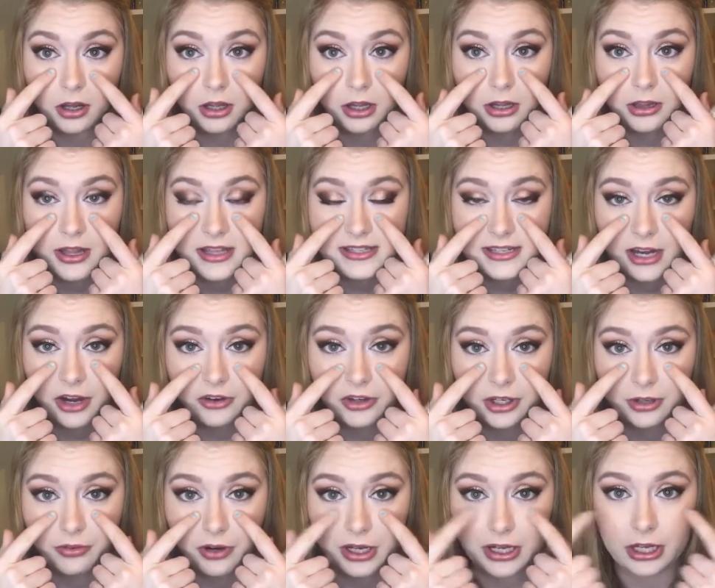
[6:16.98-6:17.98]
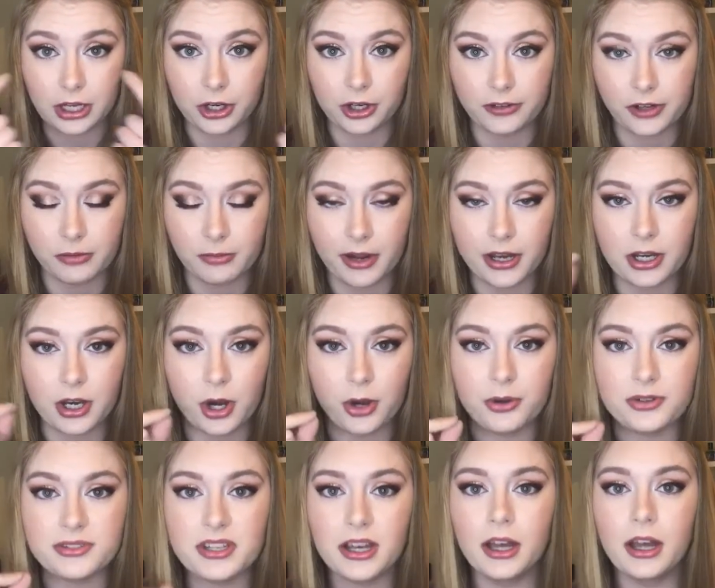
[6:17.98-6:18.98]
in this area right here around my
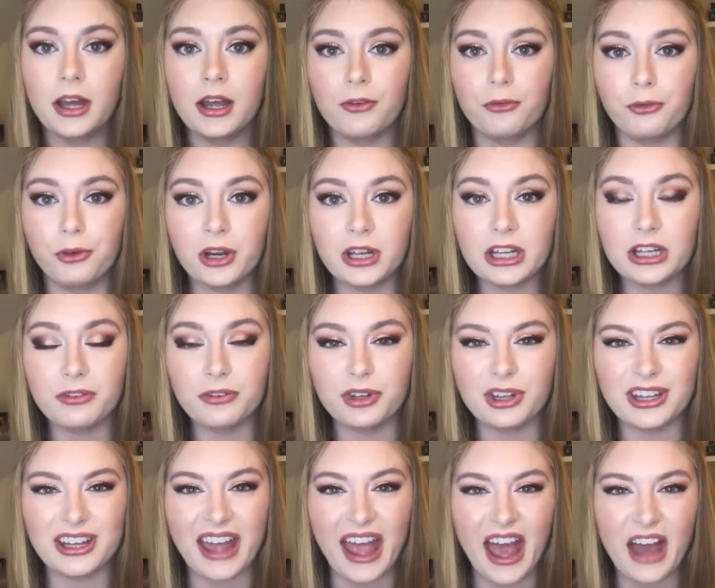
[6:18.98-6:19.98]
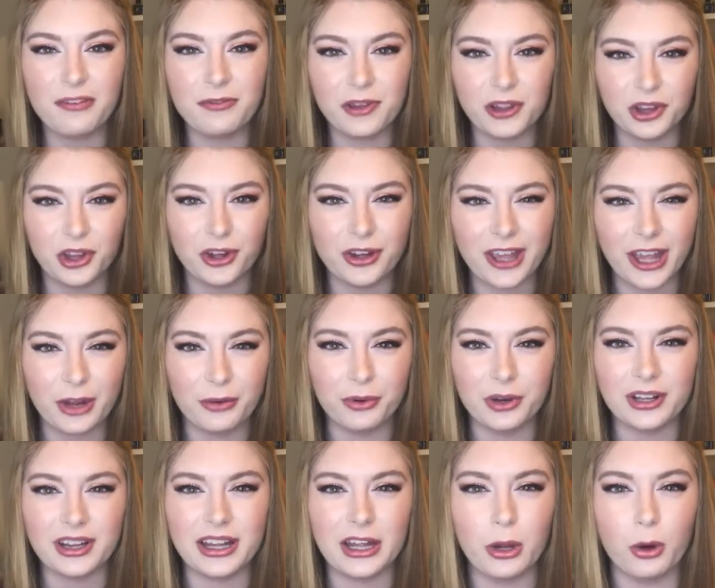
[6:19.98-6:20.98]
nose. Really, really heavy looking,
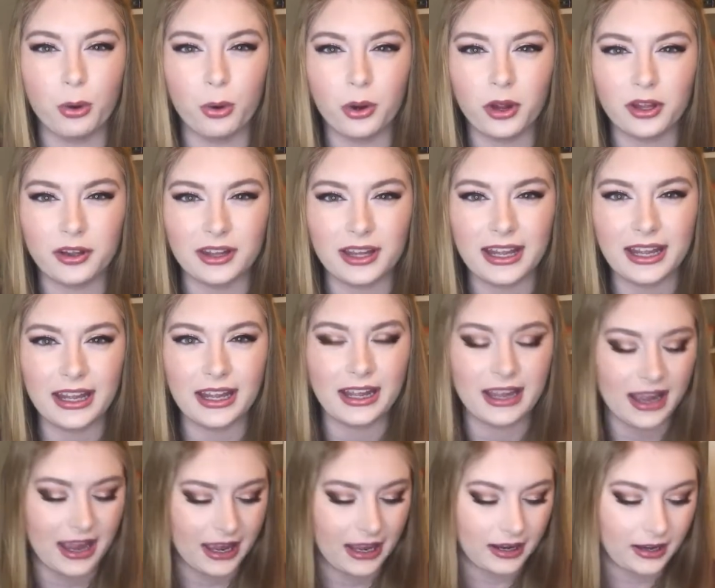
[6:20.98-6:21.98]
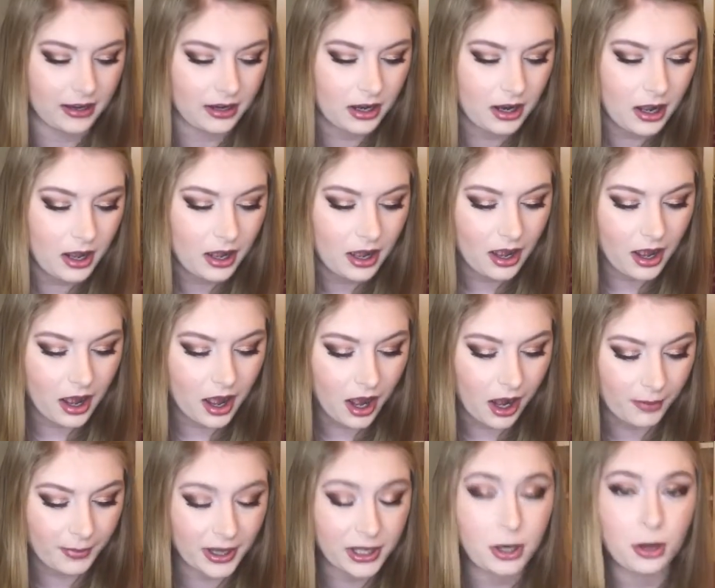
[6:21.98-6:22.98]
really oily, and
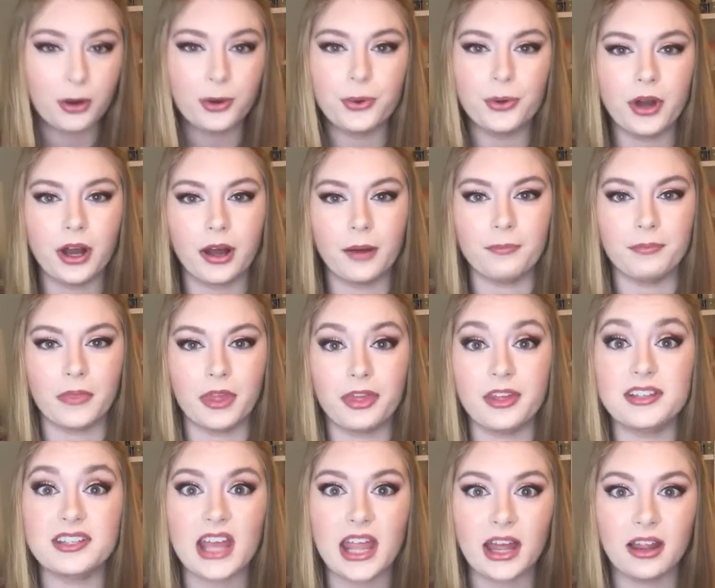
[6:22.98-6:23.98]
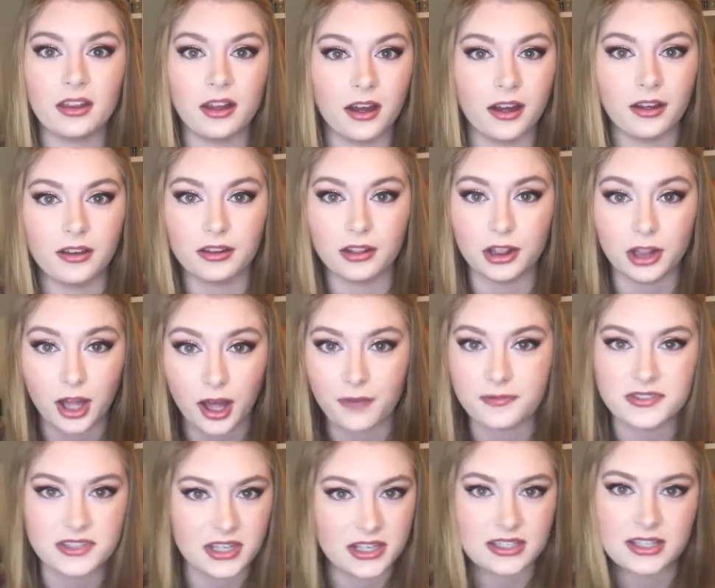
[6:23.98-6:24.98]
I know the Tayla
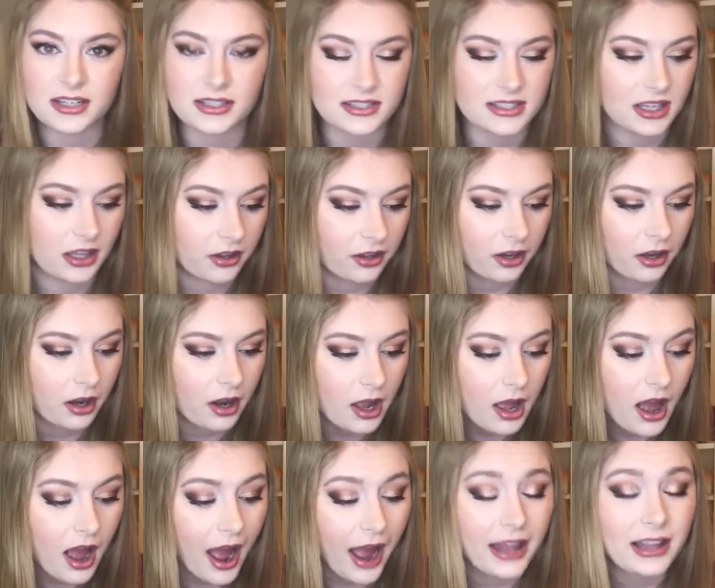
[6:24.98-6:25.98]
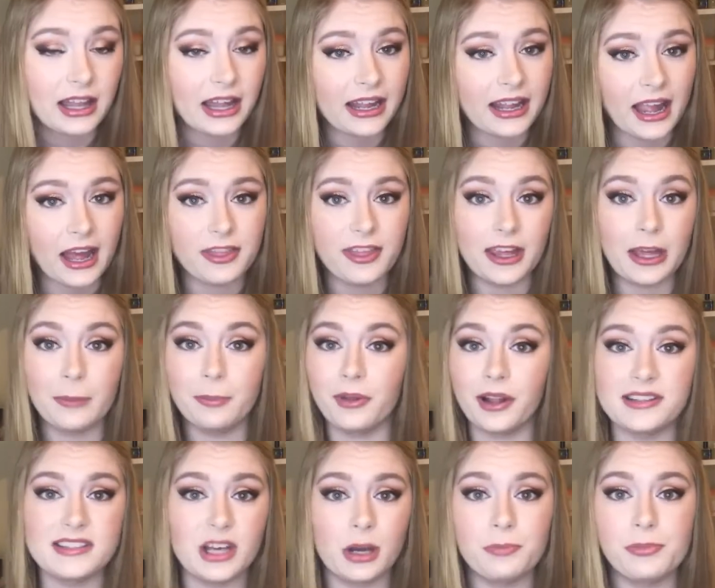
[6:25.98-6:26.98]
loves this concealer. I like it. I think it
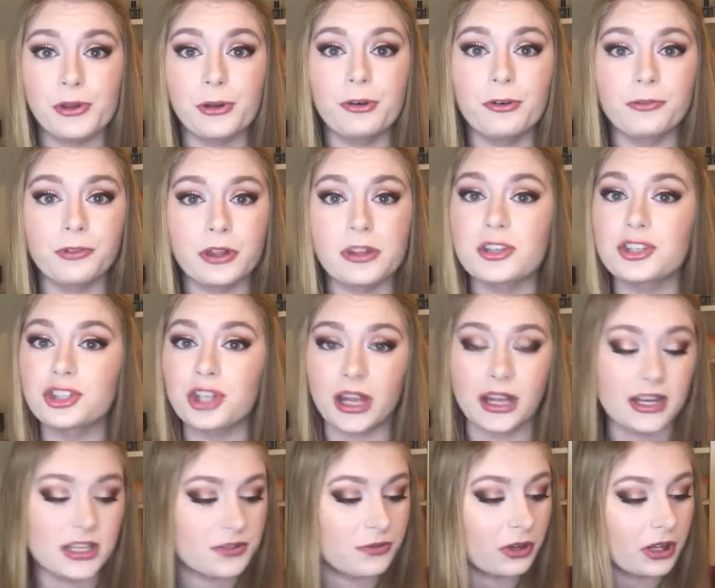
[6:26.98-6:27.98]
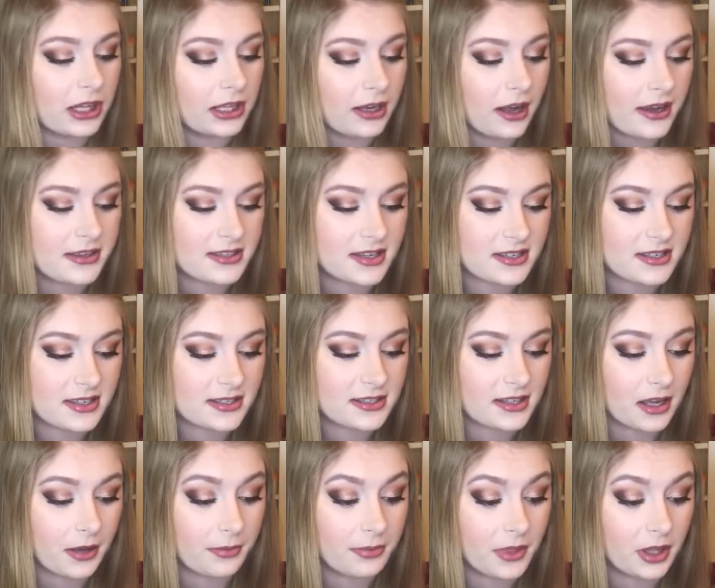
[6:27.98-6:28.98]
blends out beautifully. The shade is really nice. This is
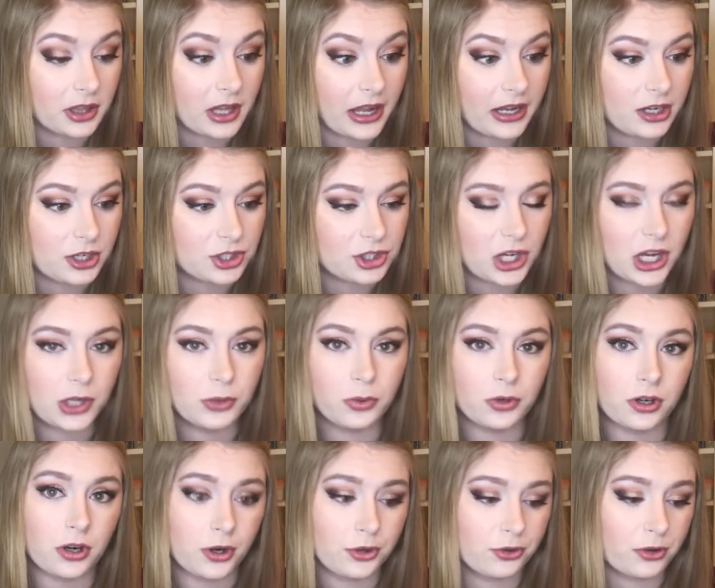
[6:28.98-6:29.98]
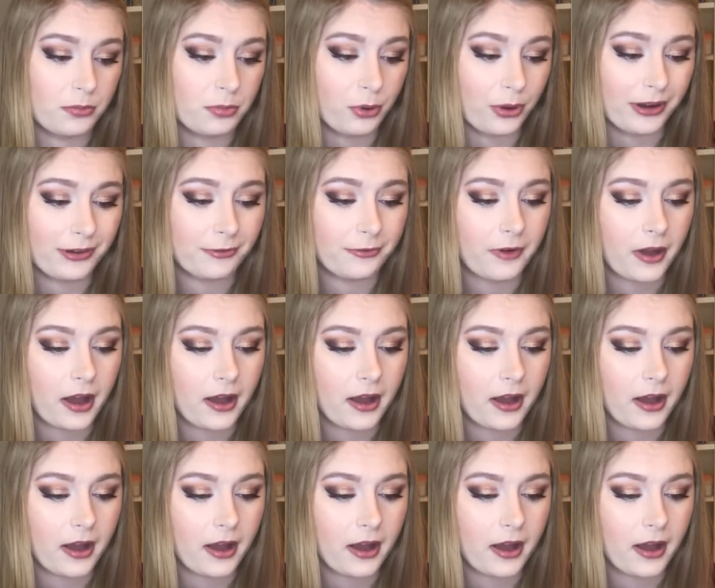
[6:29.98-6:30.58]
the lightest shade, 100.5.